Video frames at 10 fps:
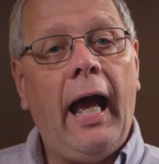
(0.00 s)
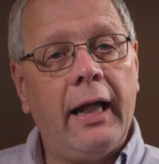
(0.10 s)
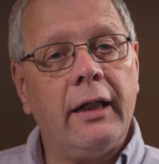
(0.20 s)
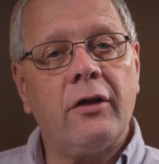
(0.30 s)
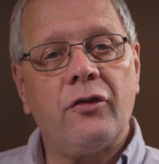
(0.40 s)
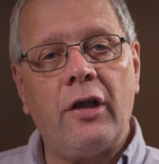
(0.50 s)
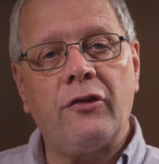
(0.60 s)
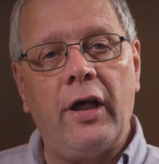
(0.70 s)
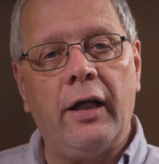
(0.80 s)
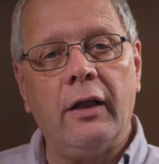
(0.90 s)
Annex
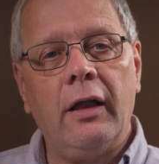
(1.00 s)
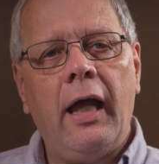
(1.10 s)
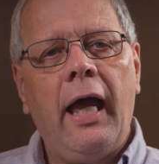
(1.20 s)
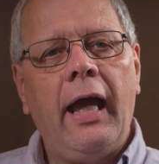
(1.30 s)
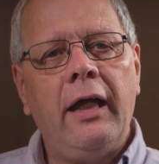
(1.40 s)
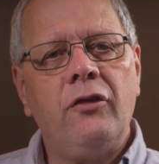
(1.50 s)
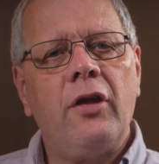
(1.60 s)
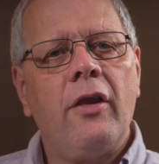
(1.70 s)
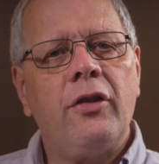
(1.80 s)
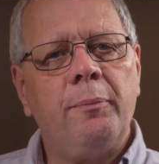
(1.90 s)
SL
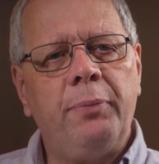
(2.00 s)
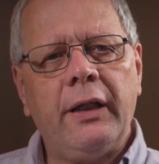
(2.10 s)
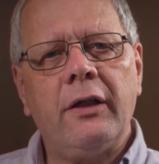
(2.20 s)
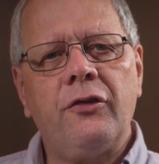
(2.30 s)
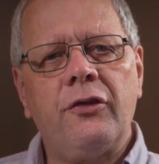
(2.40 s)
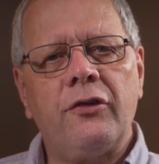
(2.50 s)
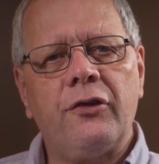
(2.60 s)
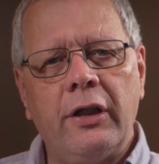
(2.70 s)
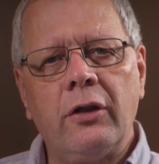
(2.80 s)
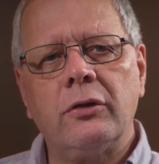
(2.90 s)
is the biggest
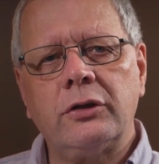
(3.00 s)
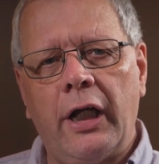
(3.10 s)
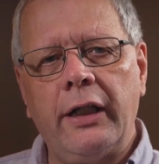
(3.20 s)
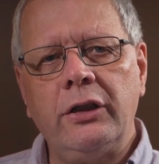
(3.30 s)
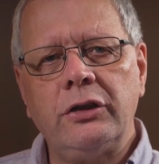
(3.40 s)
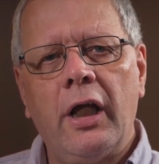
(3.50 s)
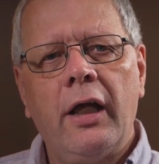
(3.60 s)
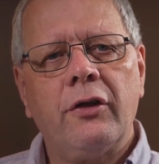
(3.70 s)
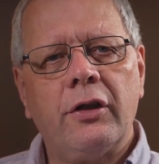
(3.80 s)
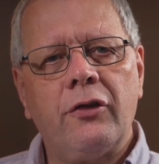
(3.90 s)
single change
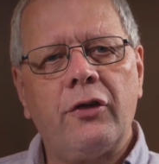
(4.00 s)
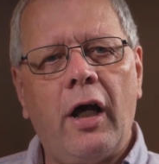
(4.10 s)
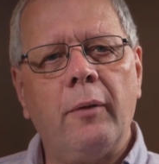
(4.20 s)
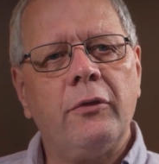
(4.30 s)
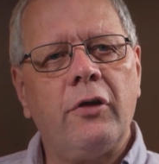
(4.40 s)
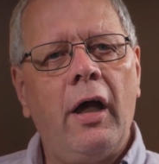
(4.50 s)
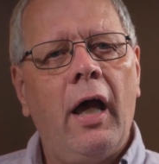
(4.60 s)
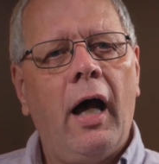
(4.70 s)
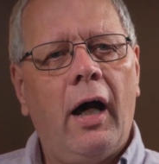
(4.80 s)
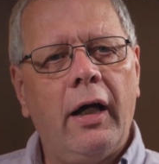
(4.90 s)
that has come to
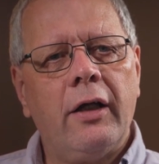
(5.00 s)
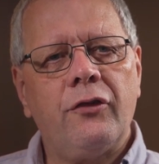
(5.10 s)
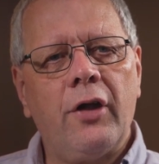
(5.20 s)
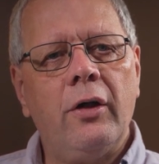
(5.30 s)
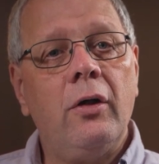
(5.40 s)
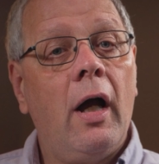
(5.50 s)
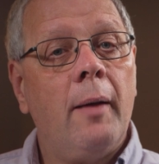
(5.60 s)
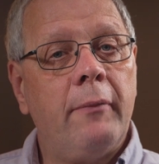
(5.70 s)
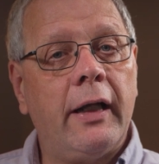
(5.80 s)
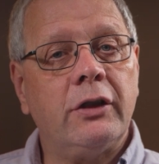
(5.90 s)
ISO
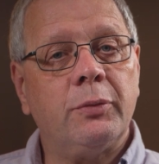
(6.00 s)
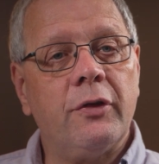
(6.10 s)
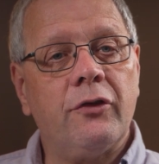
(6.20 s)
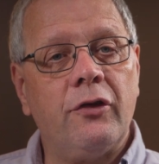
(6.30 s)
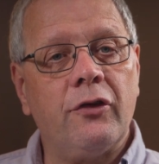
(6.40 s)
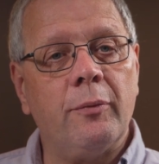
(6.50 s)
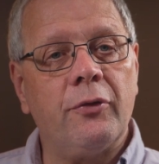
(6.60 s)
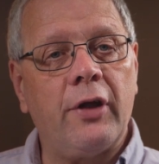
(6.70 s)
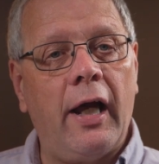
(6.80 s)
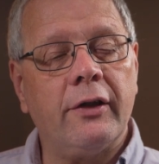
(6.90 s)
management system
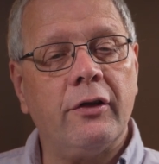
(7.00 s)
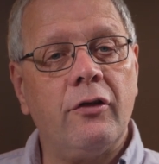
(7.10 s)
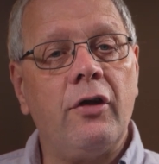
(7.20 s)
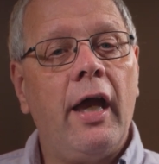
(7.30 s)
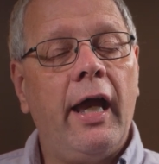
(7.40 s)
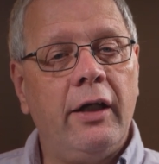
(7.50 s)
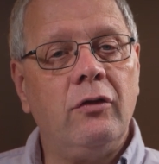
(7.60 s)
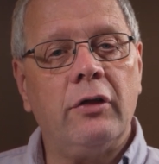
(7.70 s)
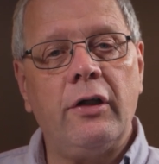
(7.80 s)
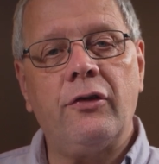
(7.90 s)
standards
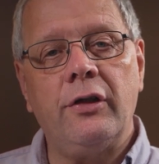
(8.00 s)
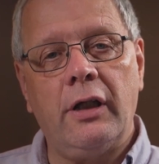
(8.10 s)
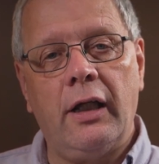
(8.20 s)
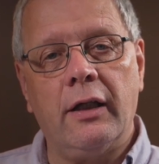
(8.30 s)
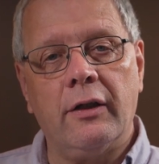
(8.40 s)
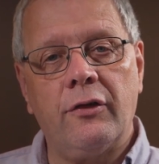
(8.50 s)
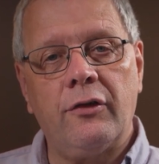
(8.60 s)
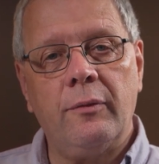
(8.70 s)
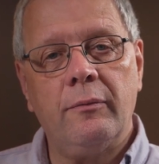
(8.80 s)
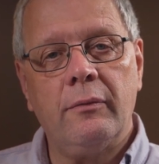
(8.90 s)
in recent years.